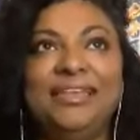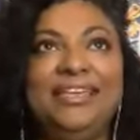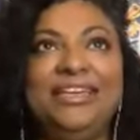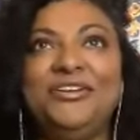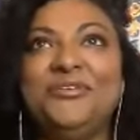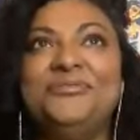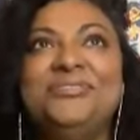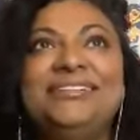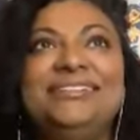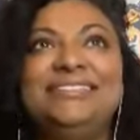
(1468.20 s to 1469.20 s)
you
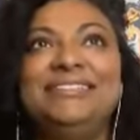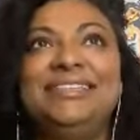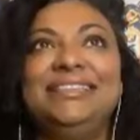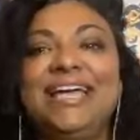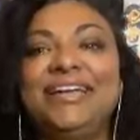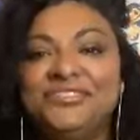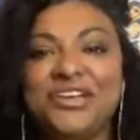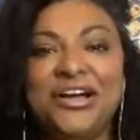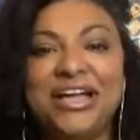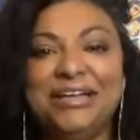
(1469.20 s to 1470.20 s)
know
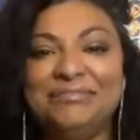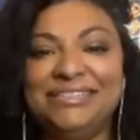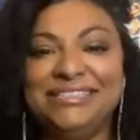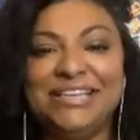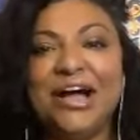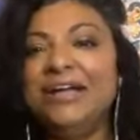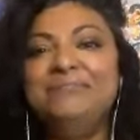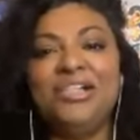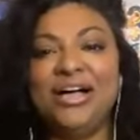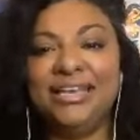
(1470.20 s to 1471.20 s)
lifetime and
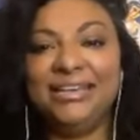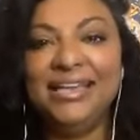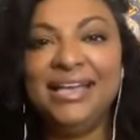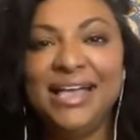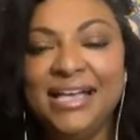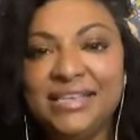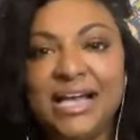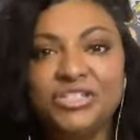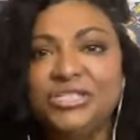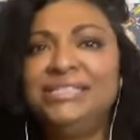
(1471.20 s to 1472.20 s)
timeline has
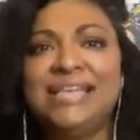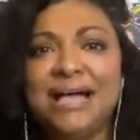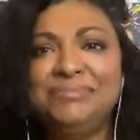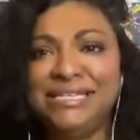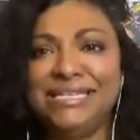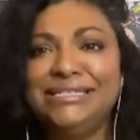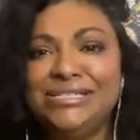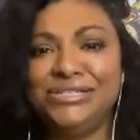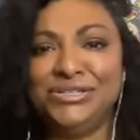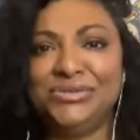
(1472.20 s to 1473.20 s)
actually tapped
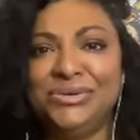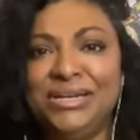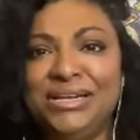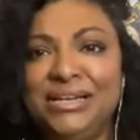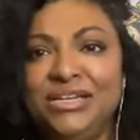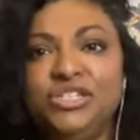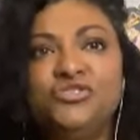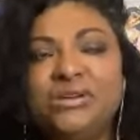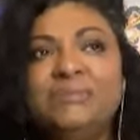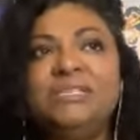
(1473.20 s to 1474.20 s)
into
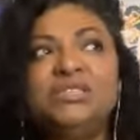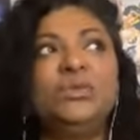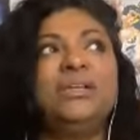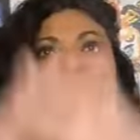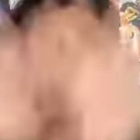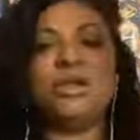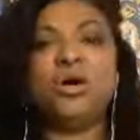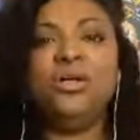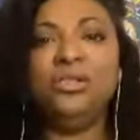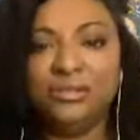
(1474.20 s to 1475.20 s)
dreams is what has made
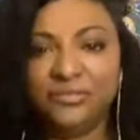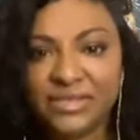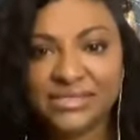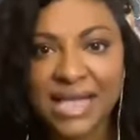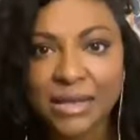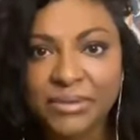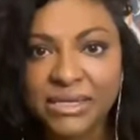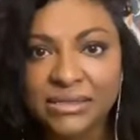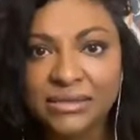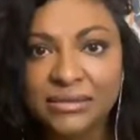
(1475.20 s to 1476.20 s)
all of this
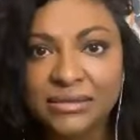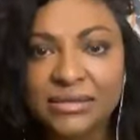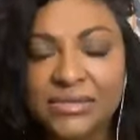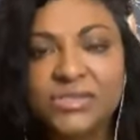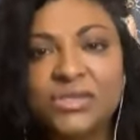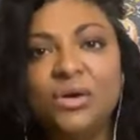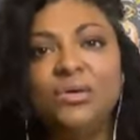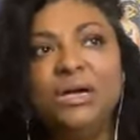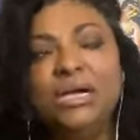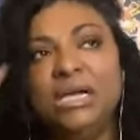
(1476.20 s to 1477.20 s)
happen
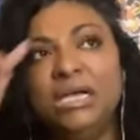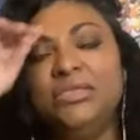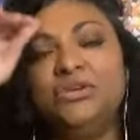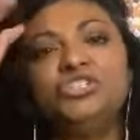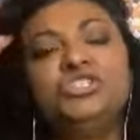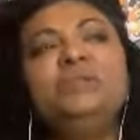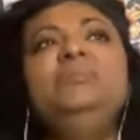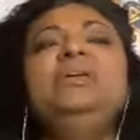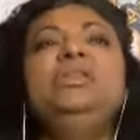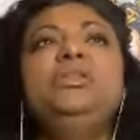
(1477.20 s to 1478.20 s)
so there should
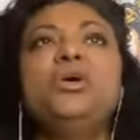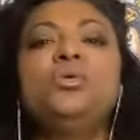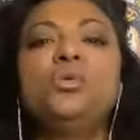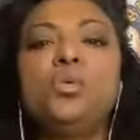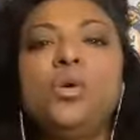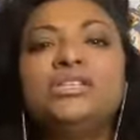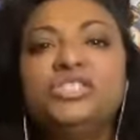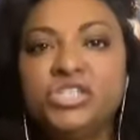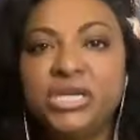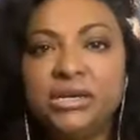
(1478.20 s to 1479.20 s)
be no
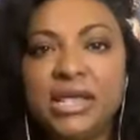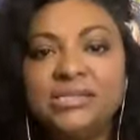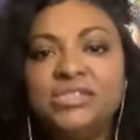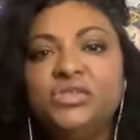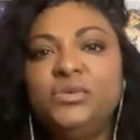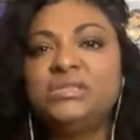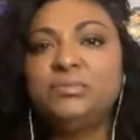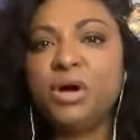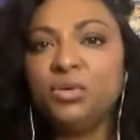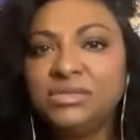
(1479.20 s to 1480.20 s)
question as to its
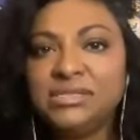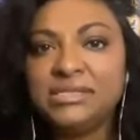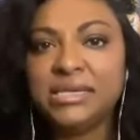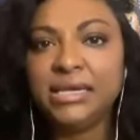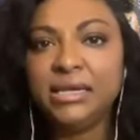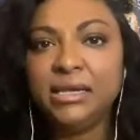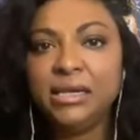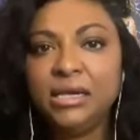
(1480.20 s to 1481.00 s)
potency